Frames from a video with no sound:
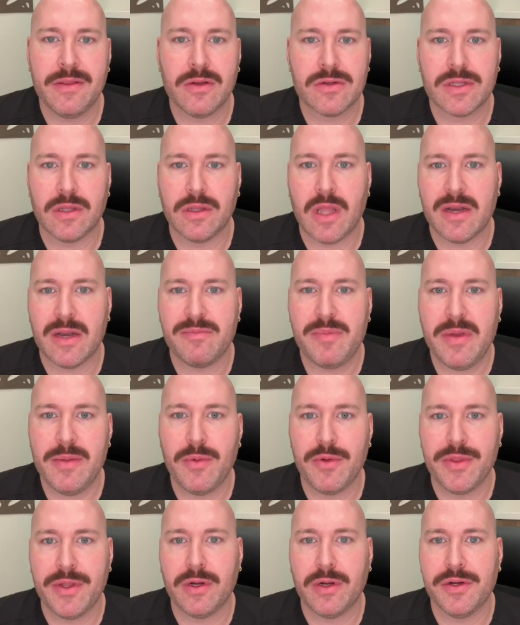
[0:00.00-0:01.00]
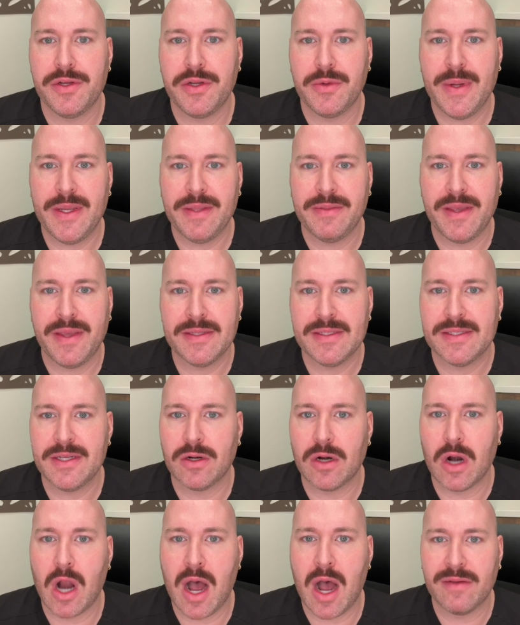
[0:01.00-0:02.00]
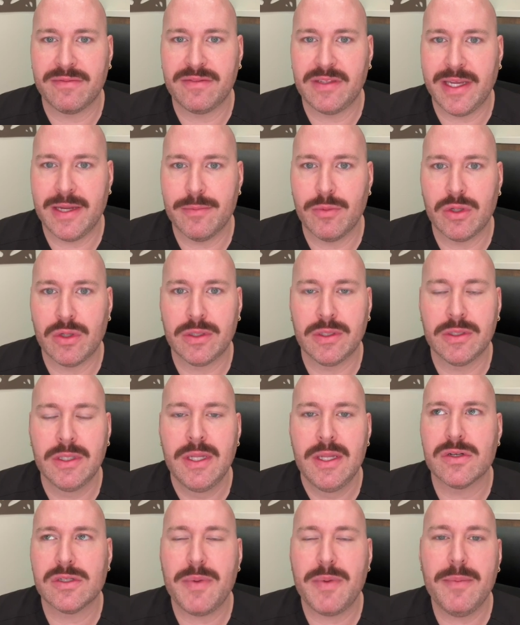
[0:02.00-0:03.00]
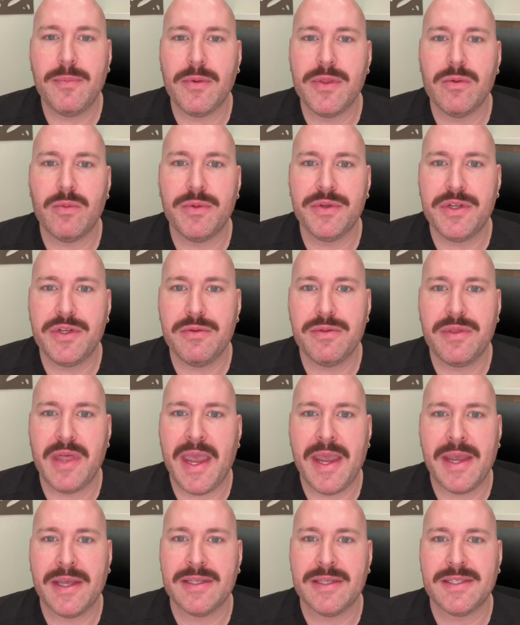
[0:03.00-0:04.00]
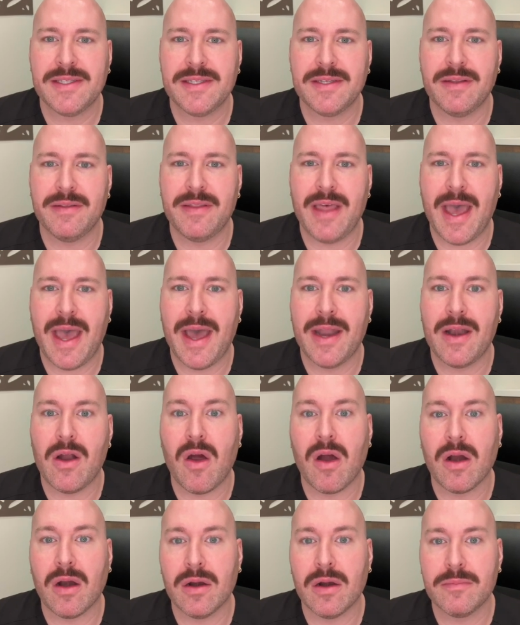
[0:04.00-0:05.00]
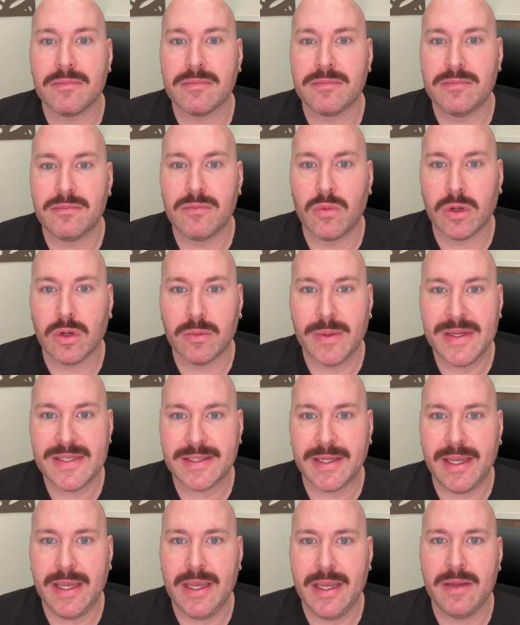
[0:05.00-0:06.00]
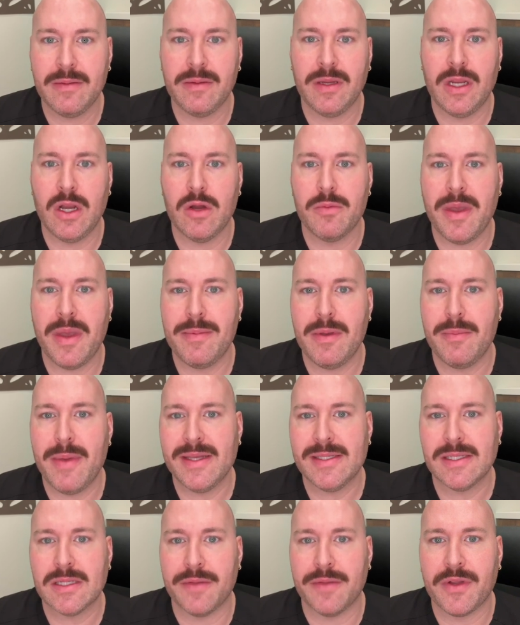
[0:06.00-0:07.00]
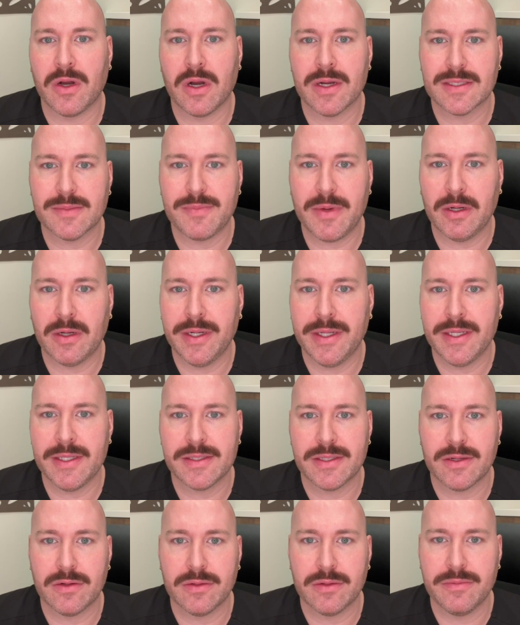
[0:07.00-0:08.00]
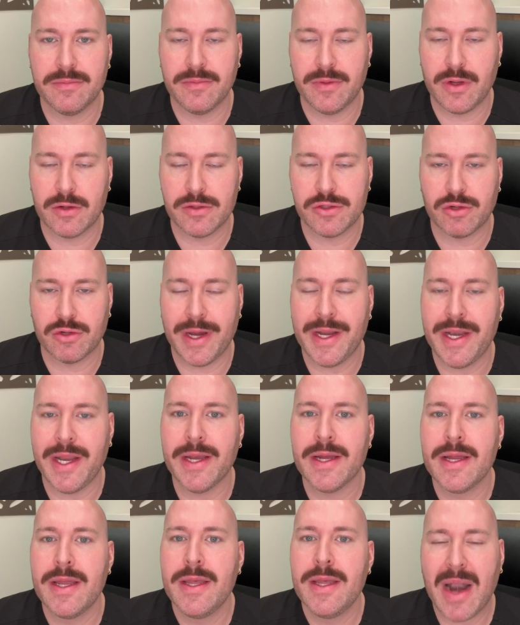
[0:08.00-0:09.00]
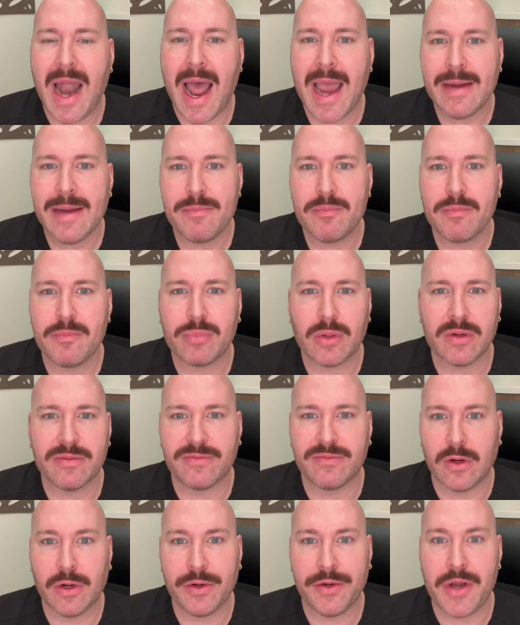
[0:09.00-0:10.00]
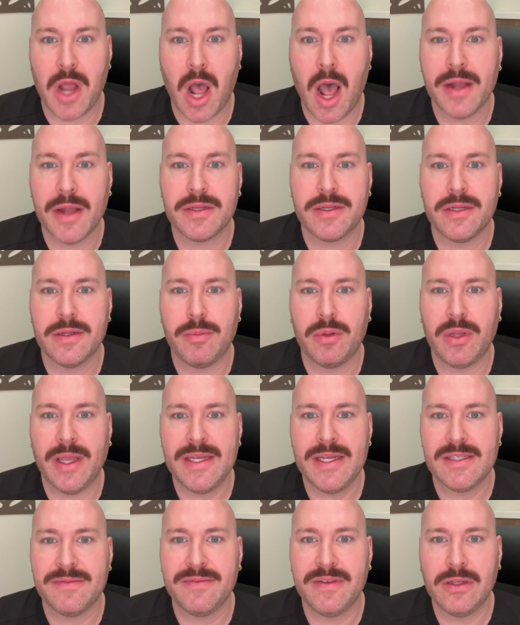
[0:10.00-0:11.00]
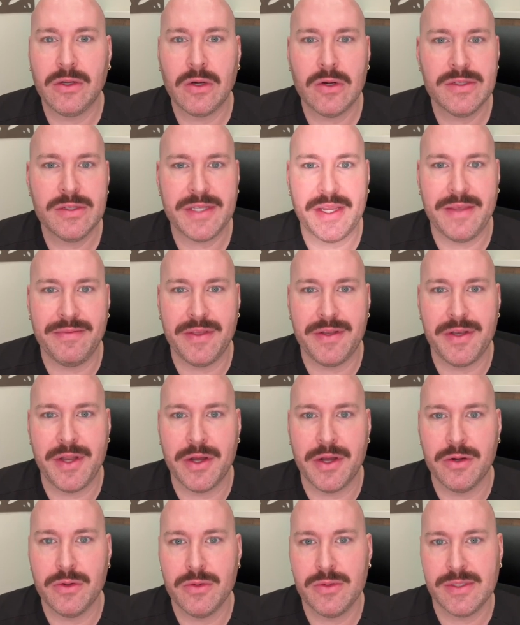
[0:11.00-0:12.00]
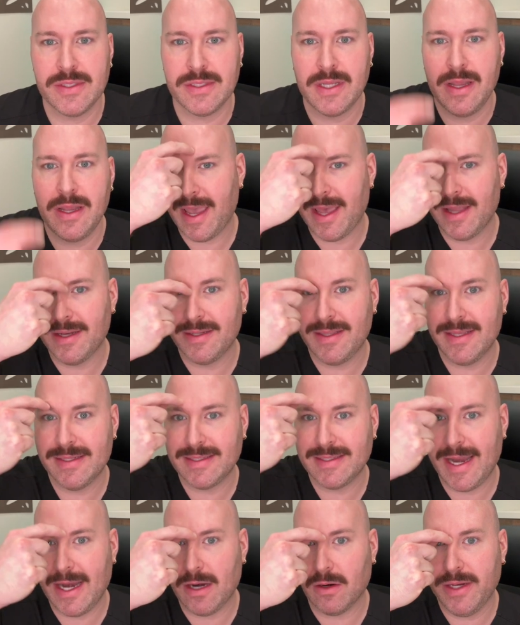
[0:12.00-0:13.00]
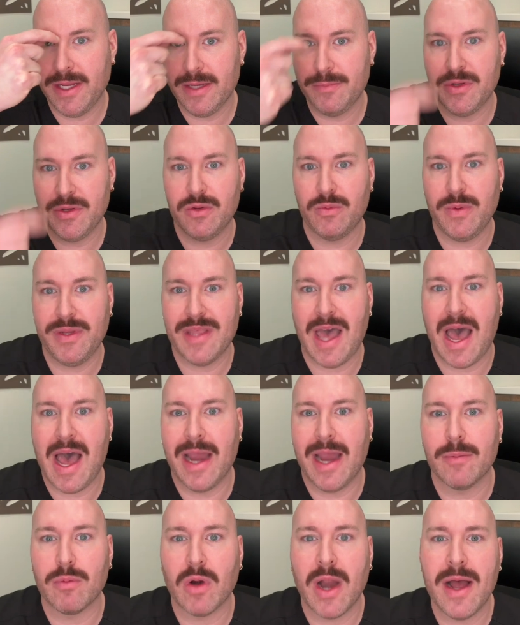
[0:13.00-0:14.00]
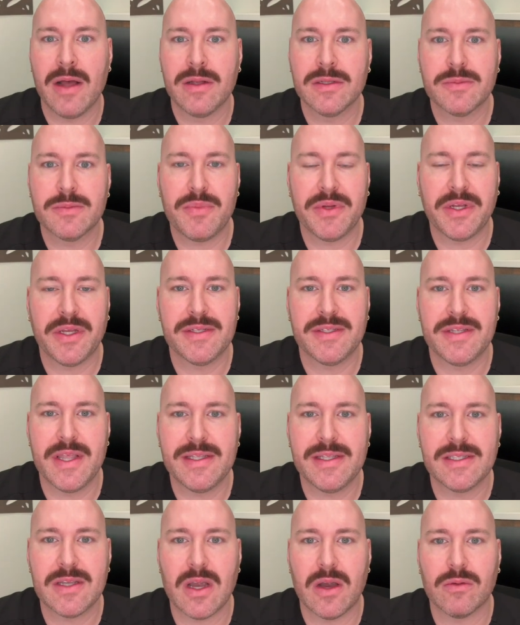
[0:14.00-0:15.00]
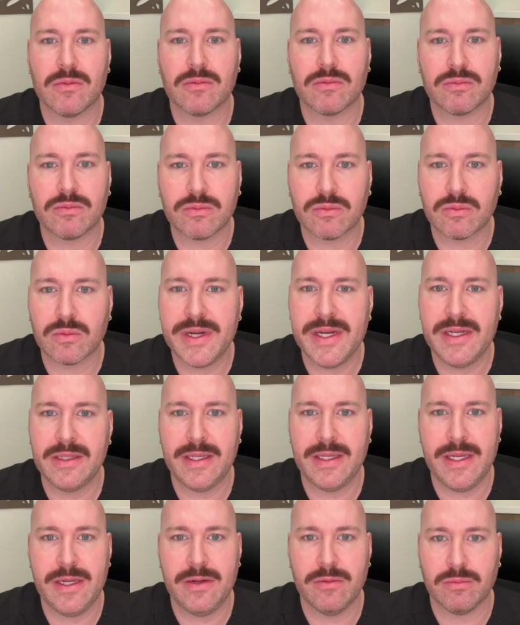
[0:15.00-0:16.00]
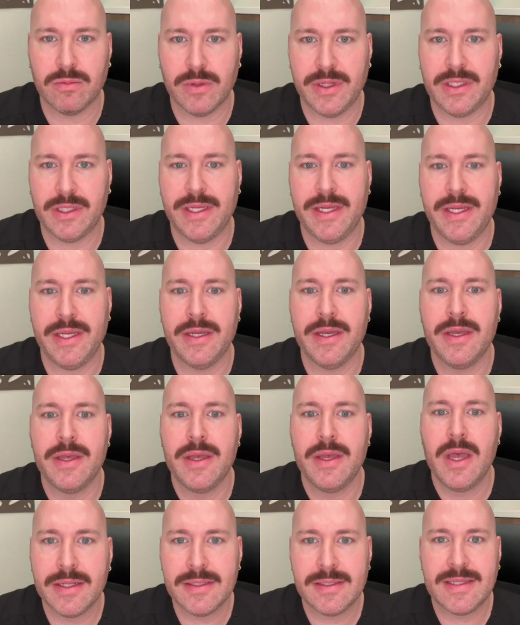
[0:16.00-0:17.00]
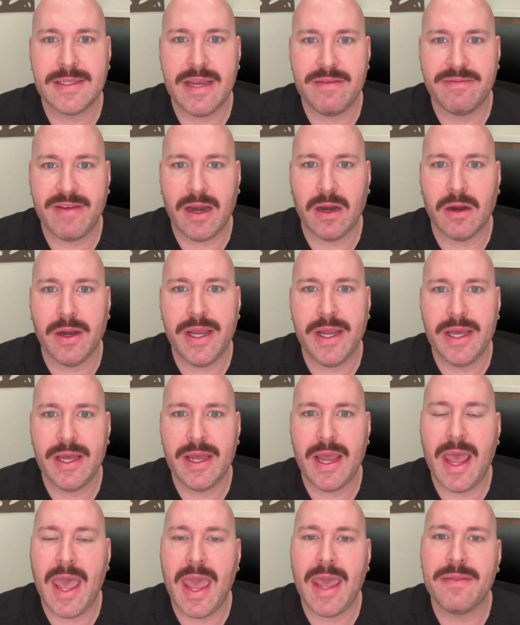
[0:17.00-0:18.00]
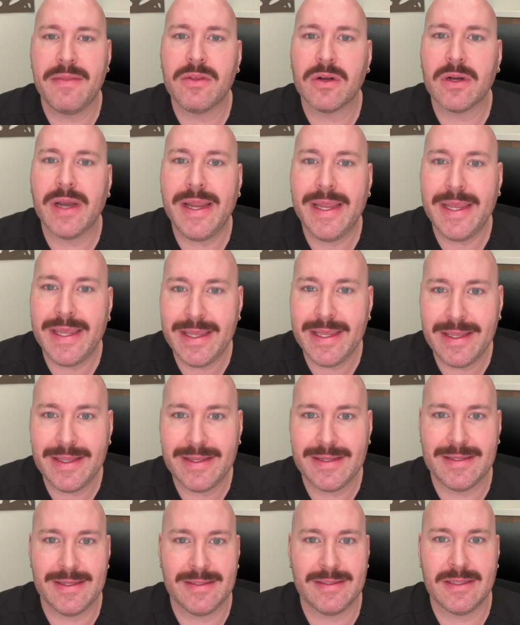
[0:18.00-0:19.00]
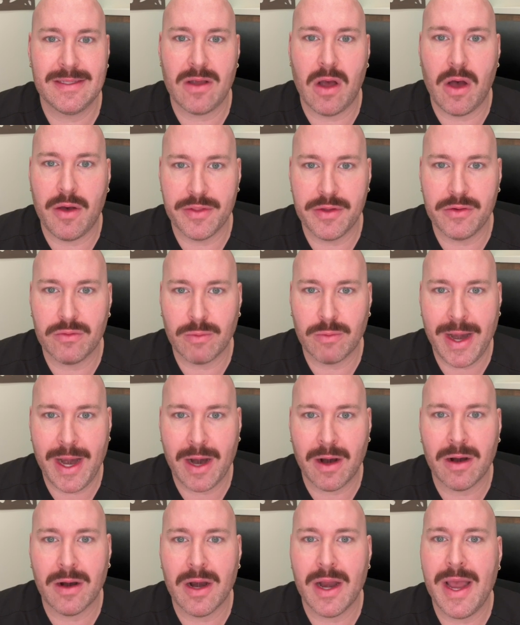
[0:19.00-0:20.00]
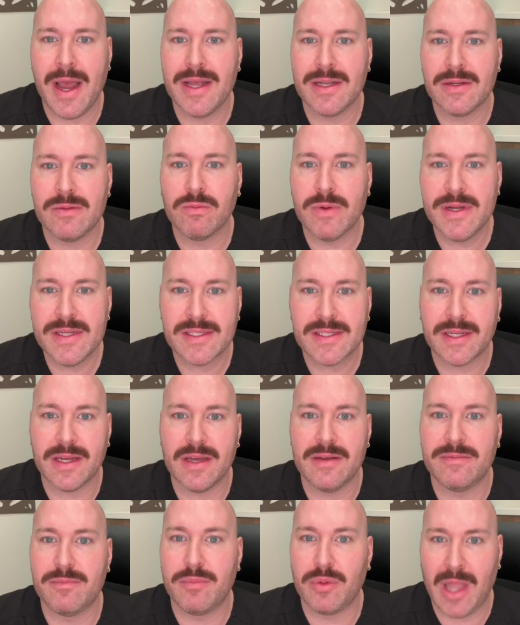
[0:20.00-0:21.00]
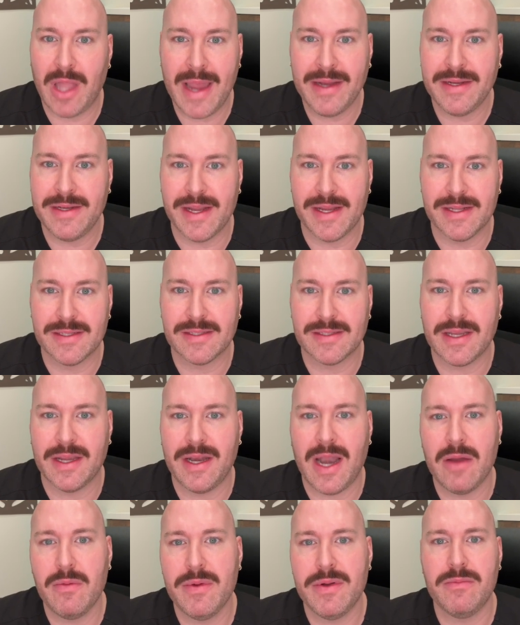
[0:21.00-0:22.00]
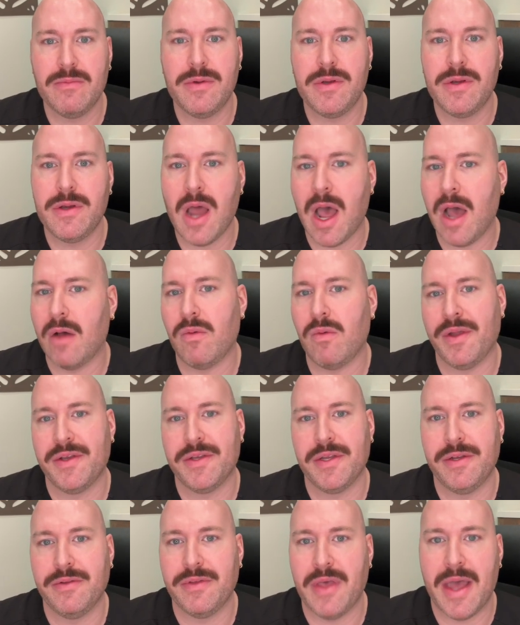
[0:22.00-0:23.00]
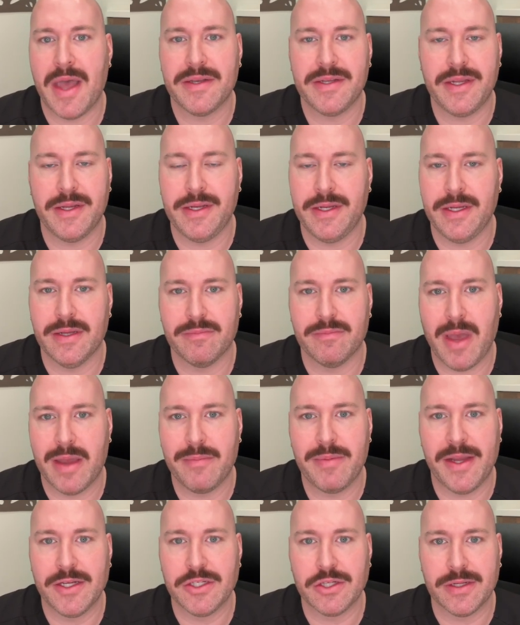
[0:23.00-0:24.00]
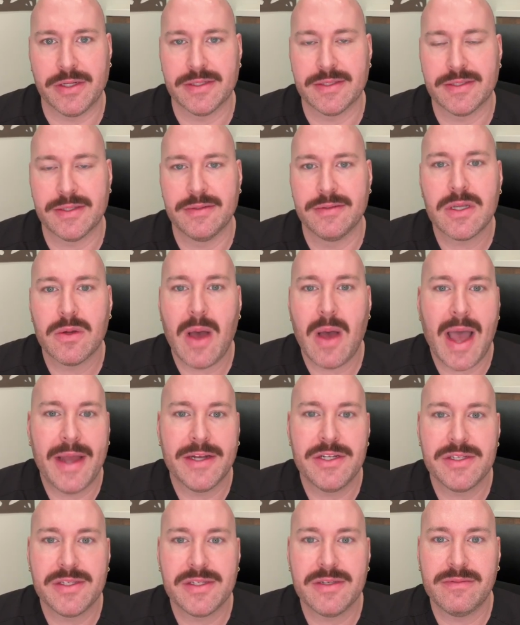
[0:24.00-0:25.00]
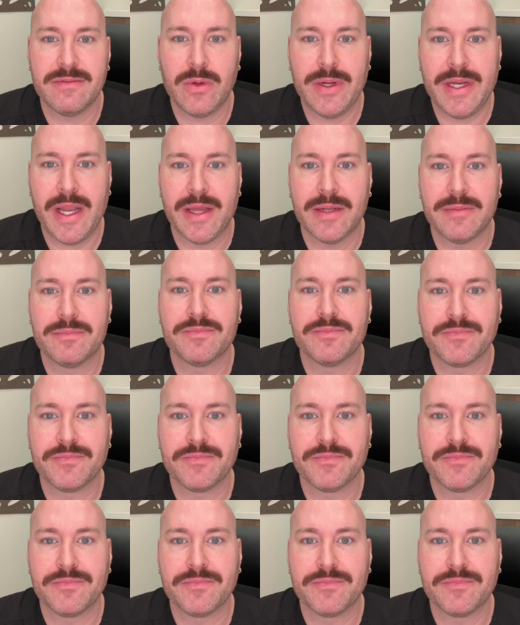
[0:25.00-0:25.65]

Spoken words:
There's a lot of people that are doing things that are off label. There's people that will do things that are more risky, maybe based on their experience or their training. But I prefer not to place fillers in the nose and this area between the eyebrows because that's a really, really unsafe area. And there is, although rare, a risk of blindness. And I would not want to do that to any of my patients. So I just avoid it.